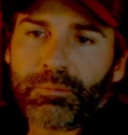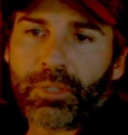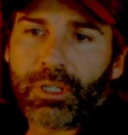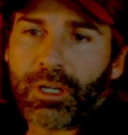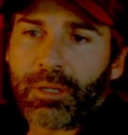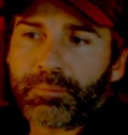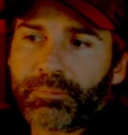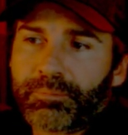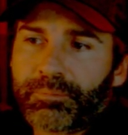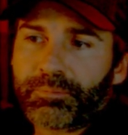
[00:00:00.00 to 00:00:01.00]
I'm
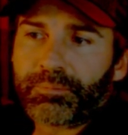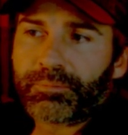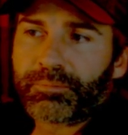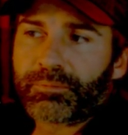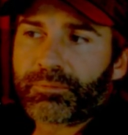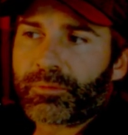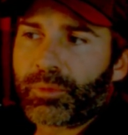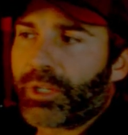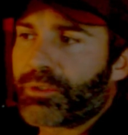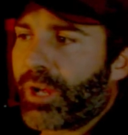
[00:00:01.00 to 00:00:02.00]

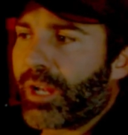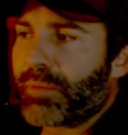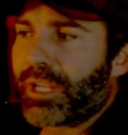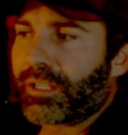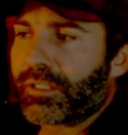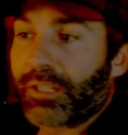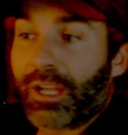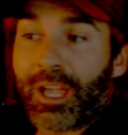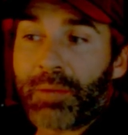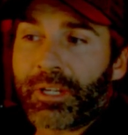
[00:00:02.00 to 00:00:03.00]
gonna try to make a
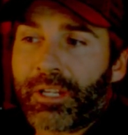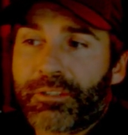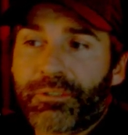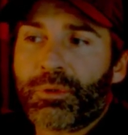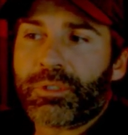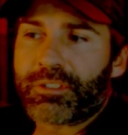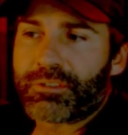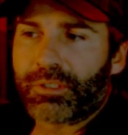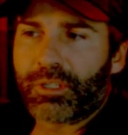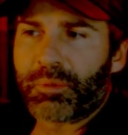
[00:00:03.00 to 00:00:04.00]
habit out of doing these a
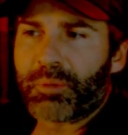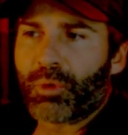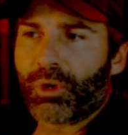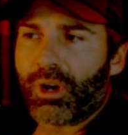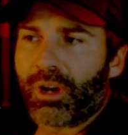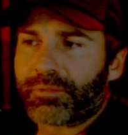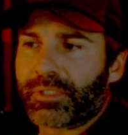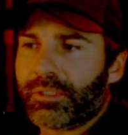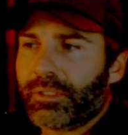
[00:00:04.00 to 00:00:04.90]
little bit more often.